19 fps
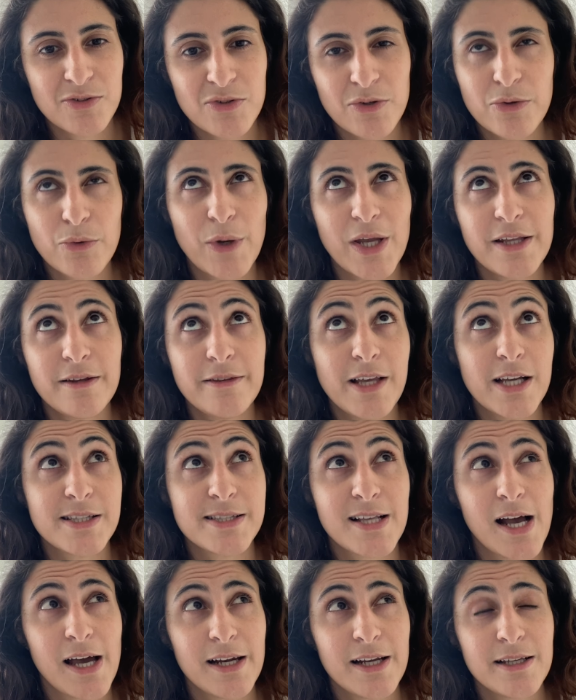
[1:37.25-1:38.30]
So the way it does
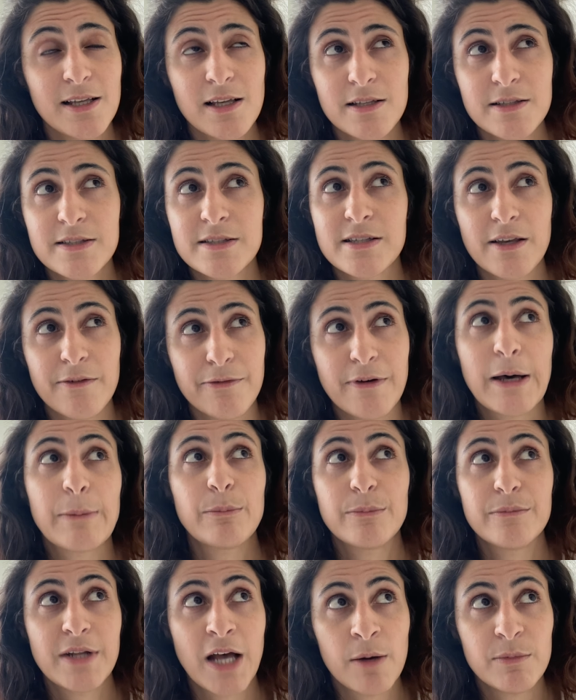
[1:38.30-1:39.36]
that is, if
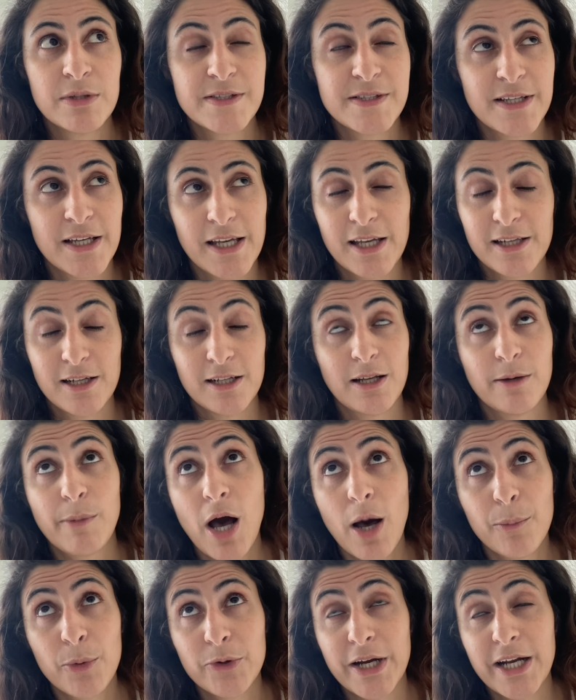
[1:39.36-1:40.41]
I'm not mistaken and I'm
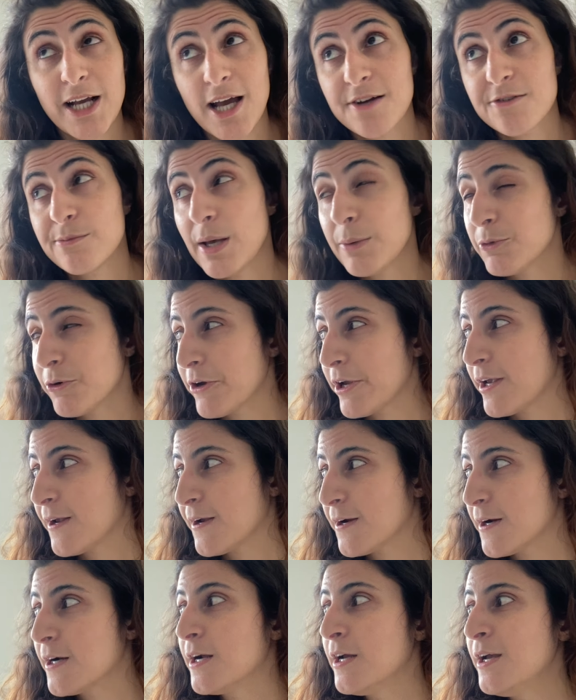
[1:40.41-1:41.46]
operating out of memory
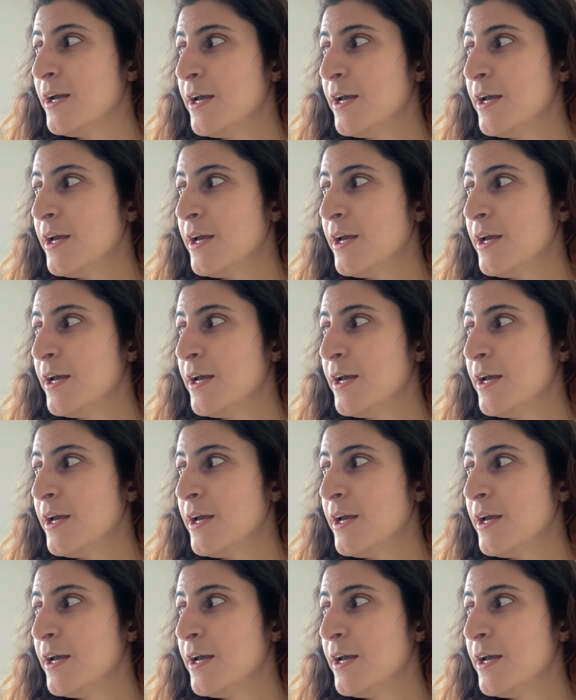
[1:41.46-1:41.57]
here,